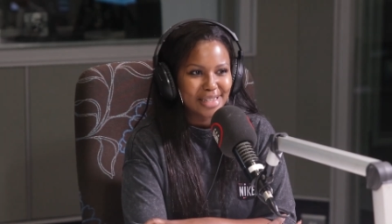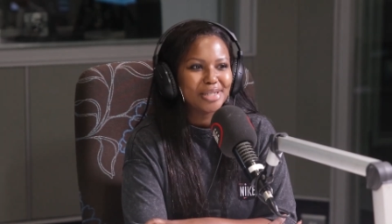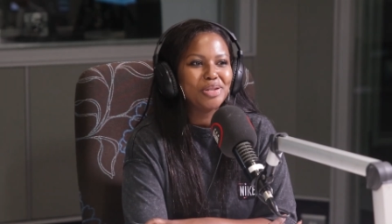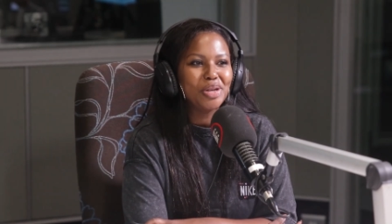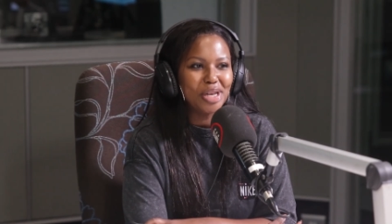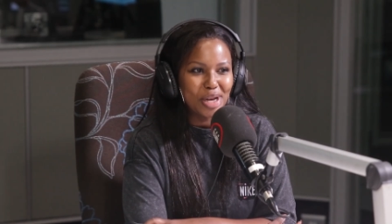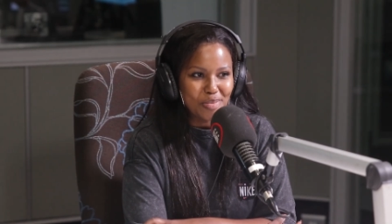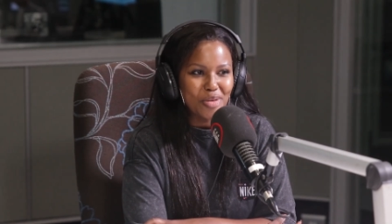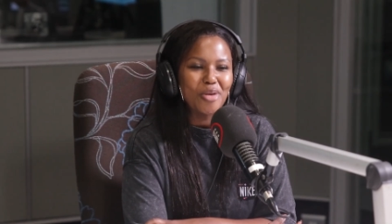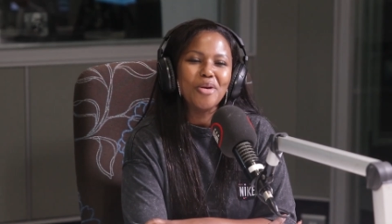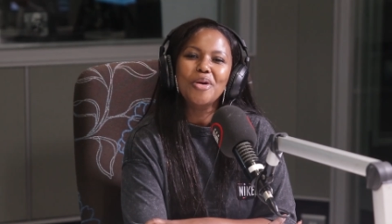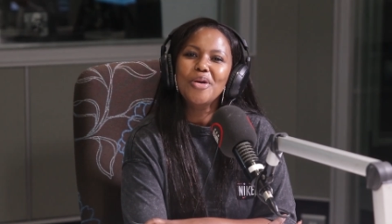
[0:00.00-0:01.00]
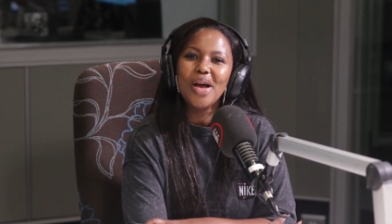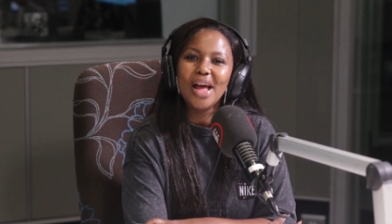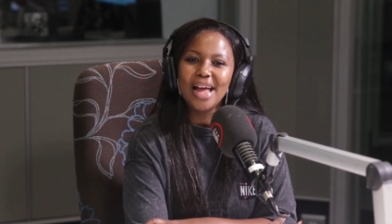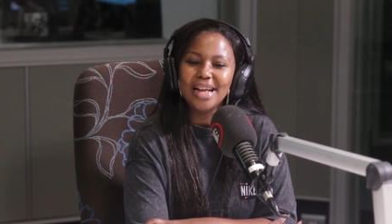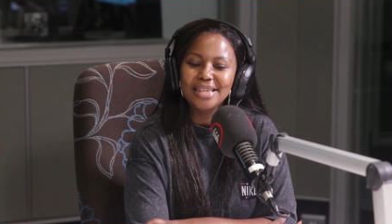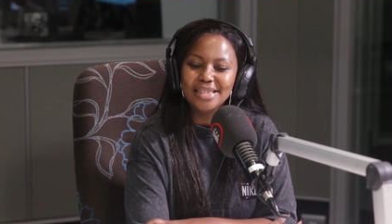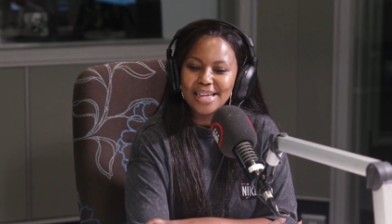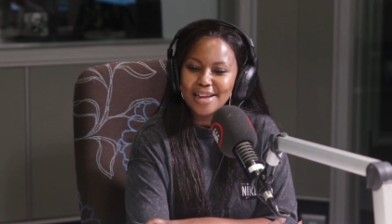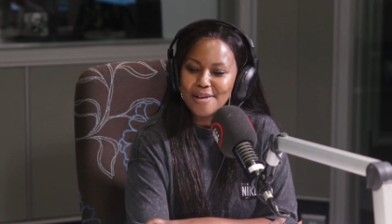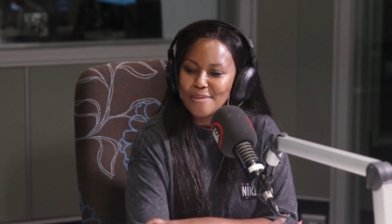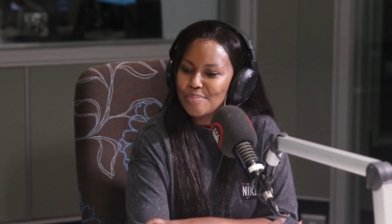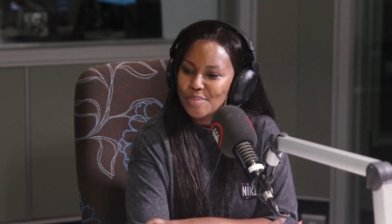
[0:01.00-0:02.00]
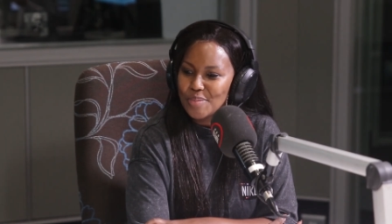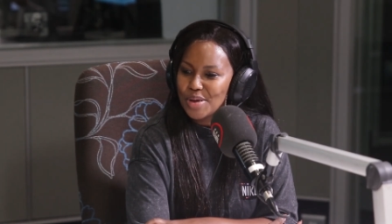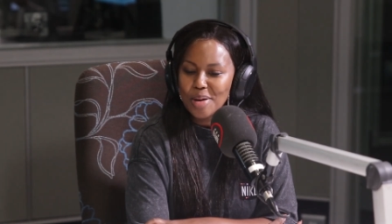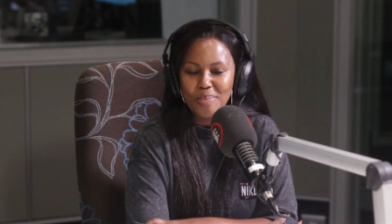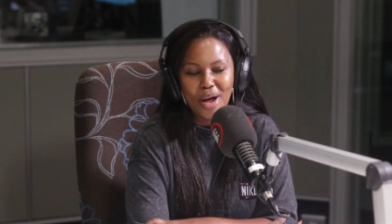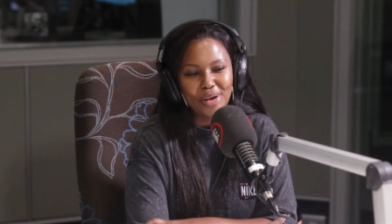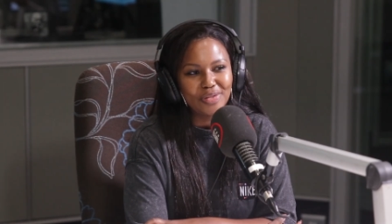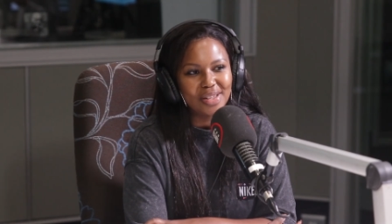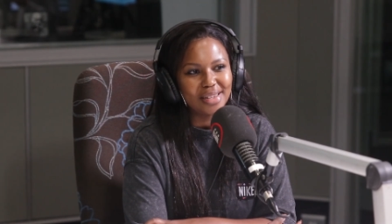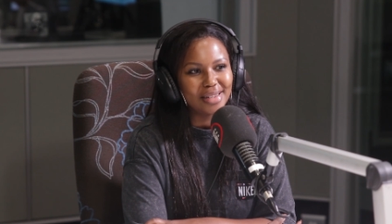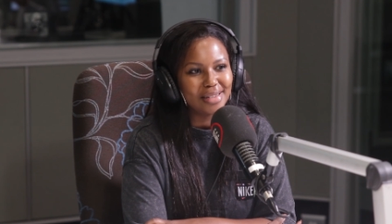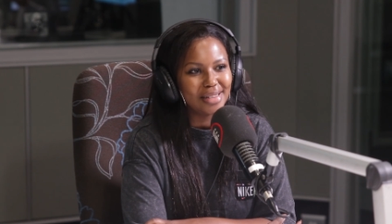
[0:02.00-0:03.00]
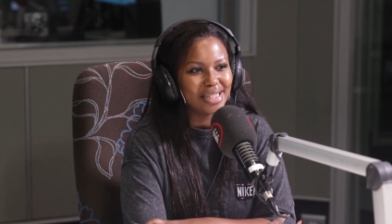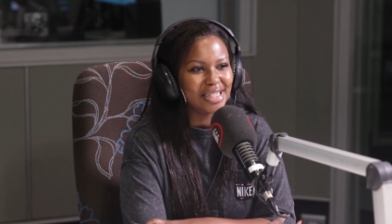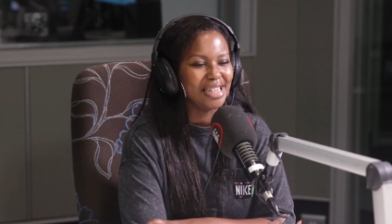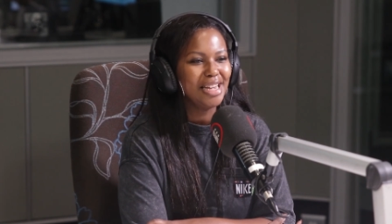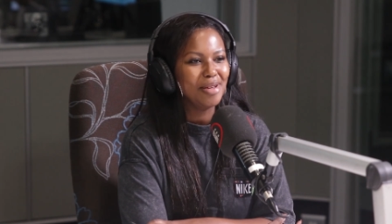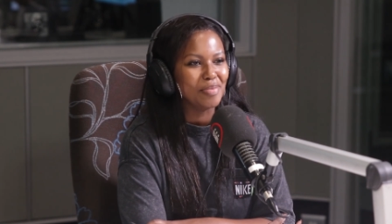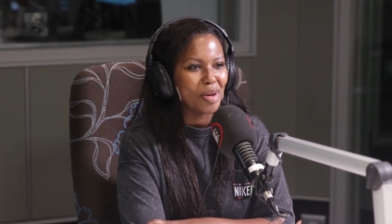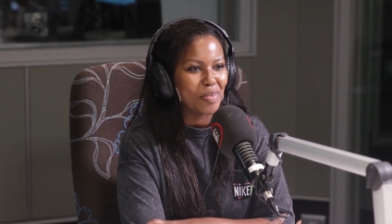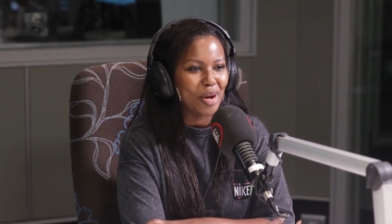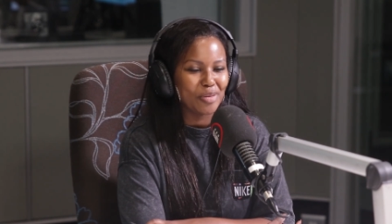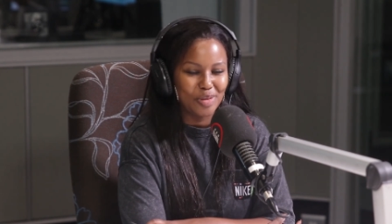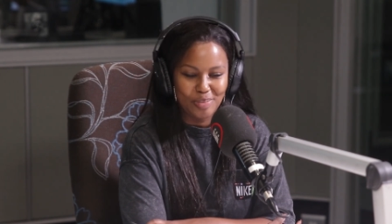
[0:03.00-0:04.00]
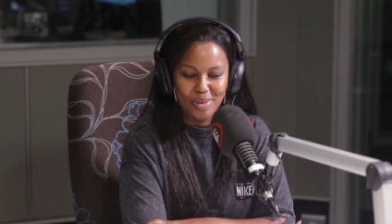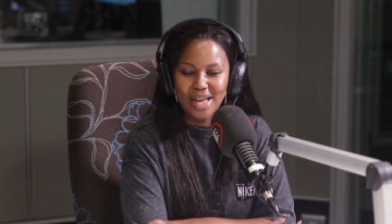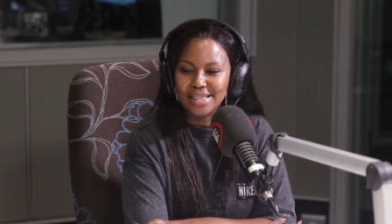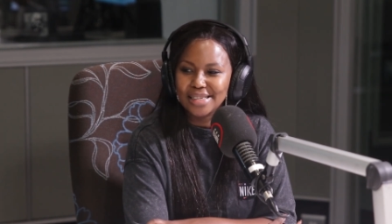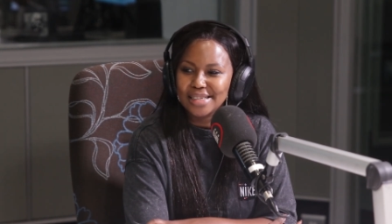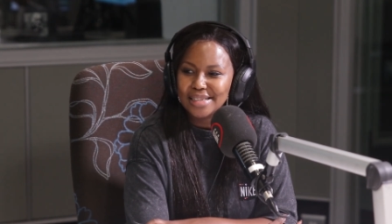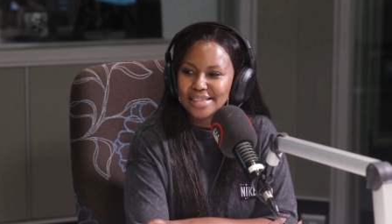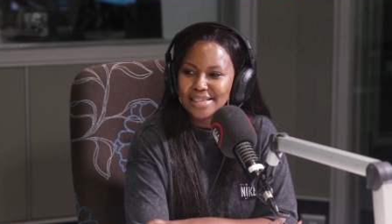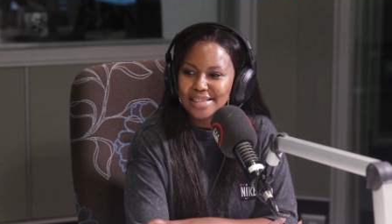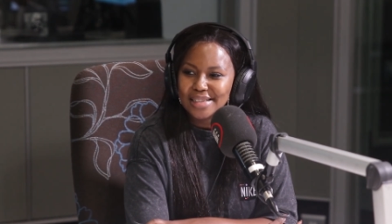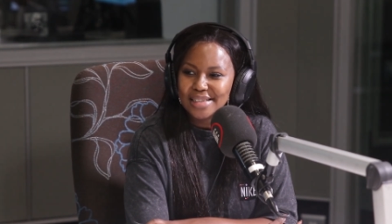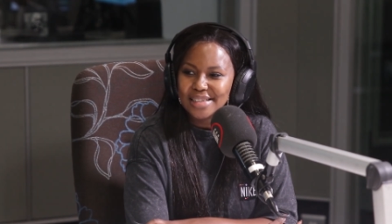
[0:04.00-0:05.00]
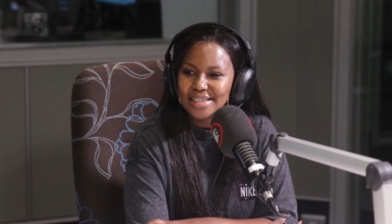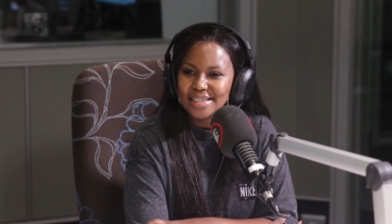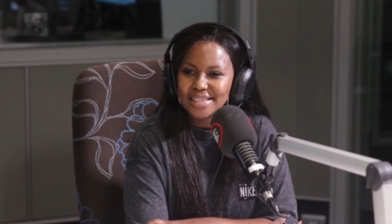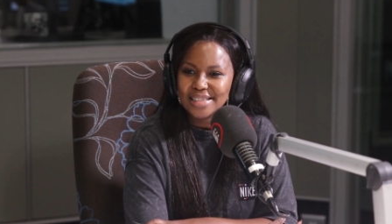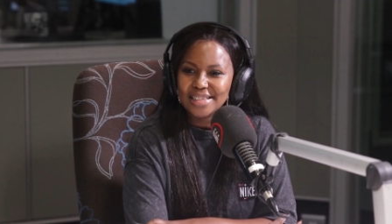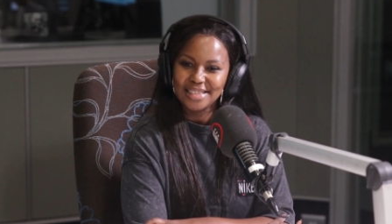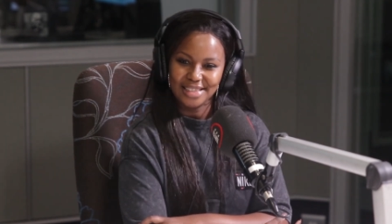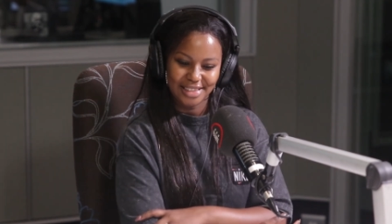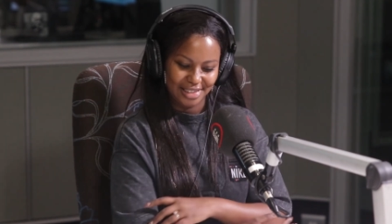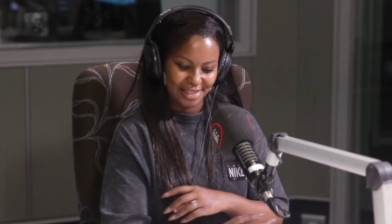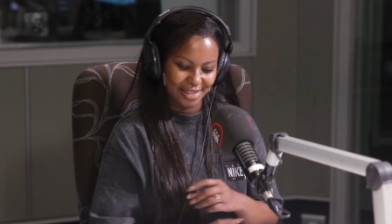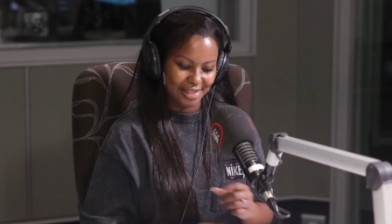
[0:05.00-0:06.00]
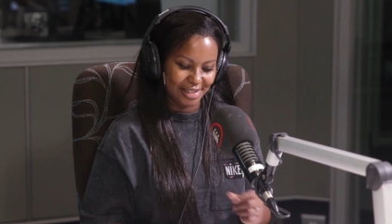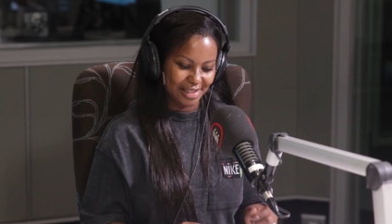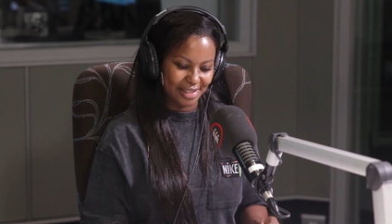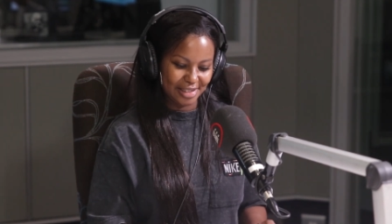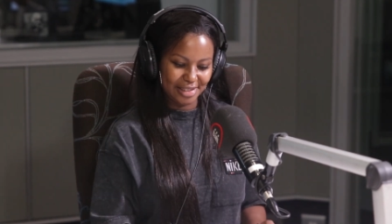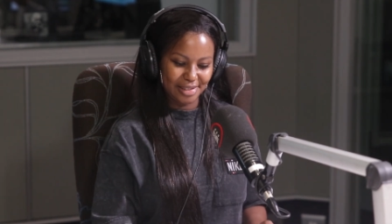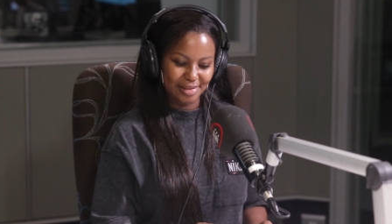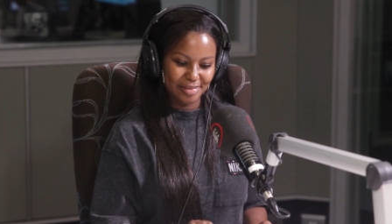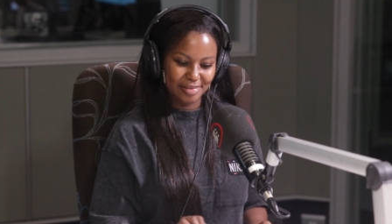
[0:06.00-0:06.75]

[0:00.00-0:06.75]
to hear more and um, be a part of the the team. Be a part of the plans. Ahmed, thank you so much